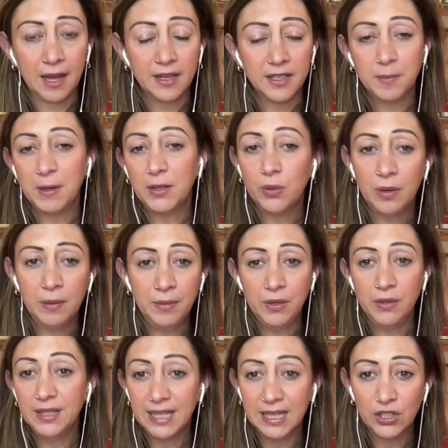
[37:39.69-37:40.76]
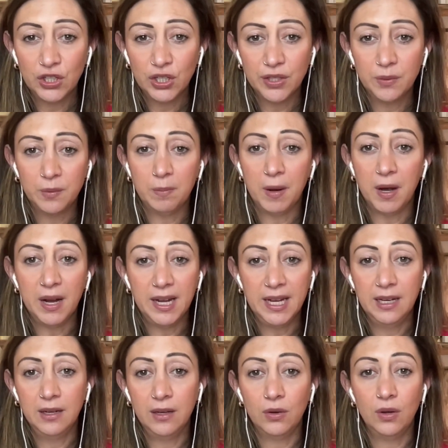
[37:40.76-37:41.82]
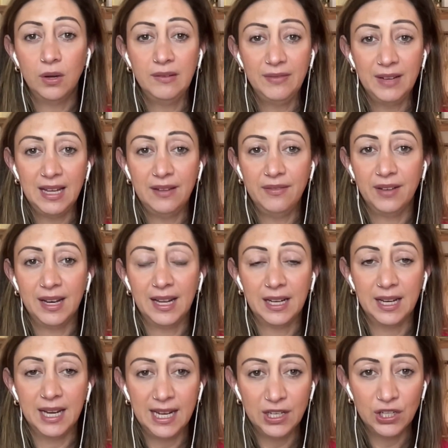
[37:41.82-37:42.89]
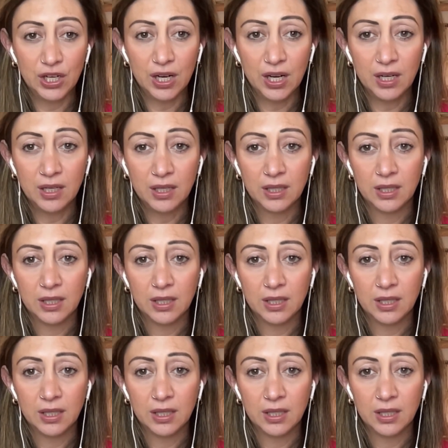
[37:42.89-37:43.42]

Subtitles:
special immune tinctures with pine and olive leaf and echinacea.